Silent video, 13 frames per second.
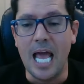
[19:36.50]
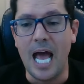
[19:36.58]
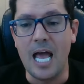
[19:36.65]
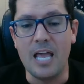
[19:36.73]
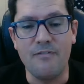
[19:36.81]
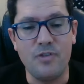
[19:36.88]

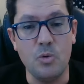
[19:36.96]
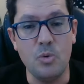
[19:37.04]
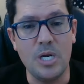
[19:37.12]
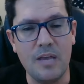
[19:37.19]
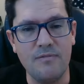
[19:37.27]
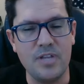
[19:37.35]
Uh, if you
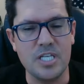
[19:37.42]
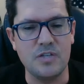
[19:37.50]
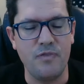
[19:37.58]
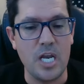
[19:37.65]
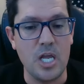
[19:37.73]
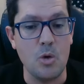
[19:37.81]
would give this
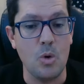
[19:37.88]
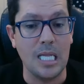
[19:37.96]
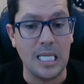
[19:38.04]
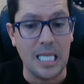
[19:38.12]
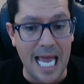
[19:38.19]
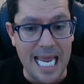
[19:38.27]
video a
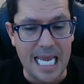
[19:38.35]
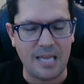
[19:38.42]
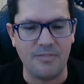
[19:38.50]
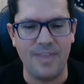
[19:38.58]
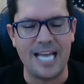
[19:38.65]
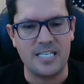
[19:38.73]
like,
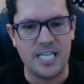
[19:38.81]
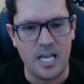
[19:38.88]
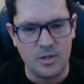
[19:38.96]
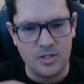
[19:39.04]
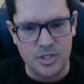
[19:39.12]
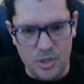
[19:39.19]
that
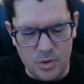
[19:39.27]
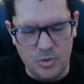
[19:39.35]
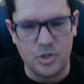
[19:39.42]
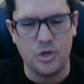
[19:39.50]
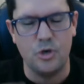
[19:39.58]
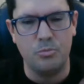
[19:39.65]
tells
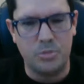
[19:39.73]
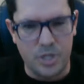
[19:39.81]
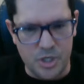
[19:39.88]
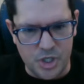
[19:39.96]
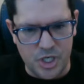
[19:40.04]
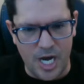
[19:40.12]
YouTube
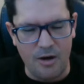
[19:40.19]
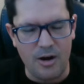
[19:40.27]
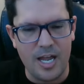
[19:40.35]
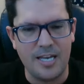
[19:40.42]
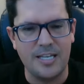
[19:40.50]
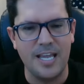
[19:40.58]
to share
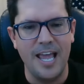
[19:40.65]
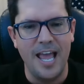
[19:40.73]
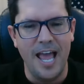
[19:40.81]
it.